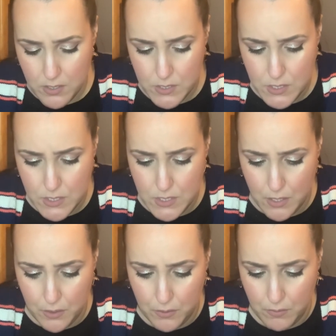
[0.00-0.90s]

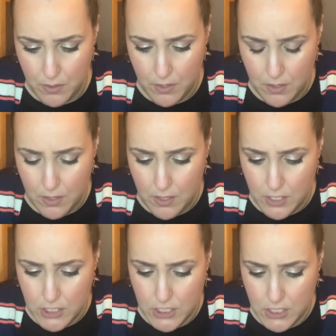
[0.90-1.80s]
So
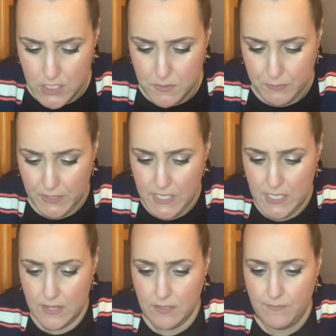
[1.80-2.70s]
she does
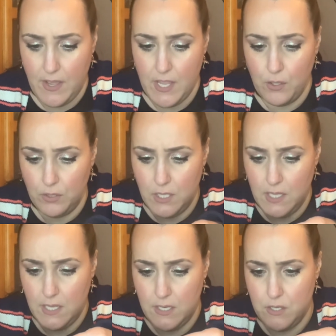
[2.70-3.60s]
play the
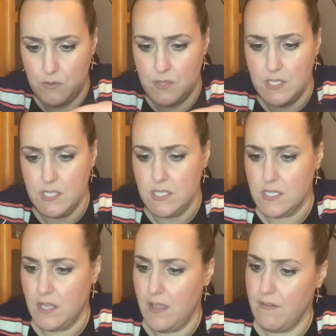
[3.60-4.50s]
viola. I know this is
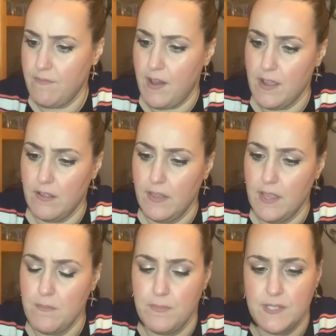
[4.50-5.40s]
a
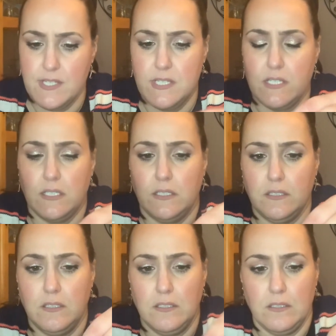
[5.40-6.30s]
violin, but
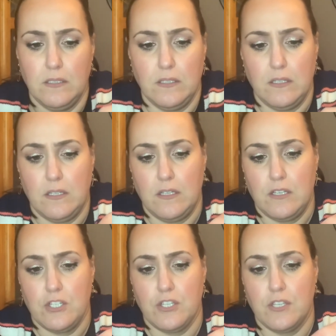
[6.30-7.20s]
still,
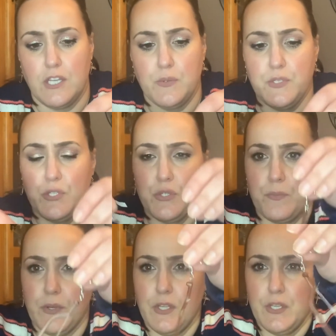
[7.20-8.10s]
she thought it was
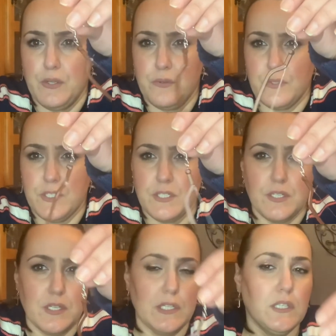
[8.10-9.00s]
super cute.
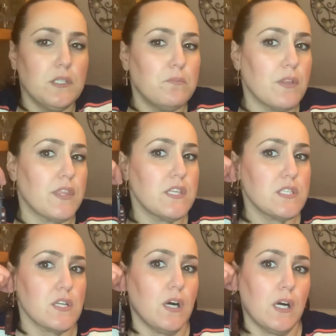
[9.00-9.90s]
But
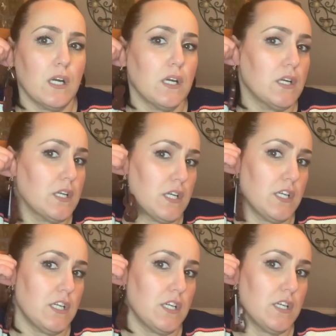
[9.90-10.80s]
these are
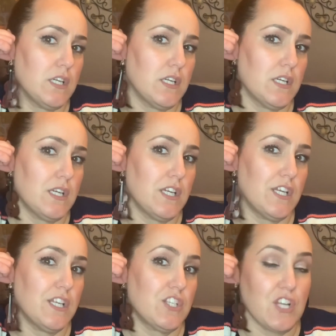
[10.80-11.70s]

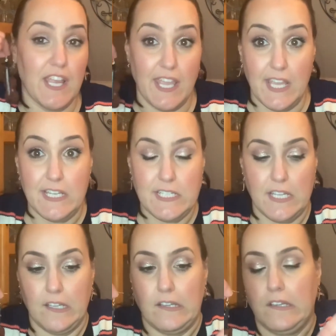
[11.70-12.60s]

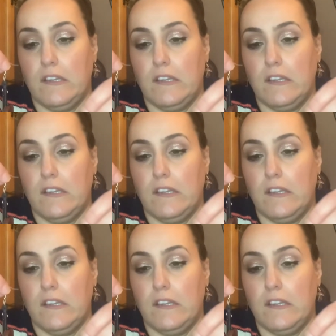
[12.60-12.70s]
gigantic.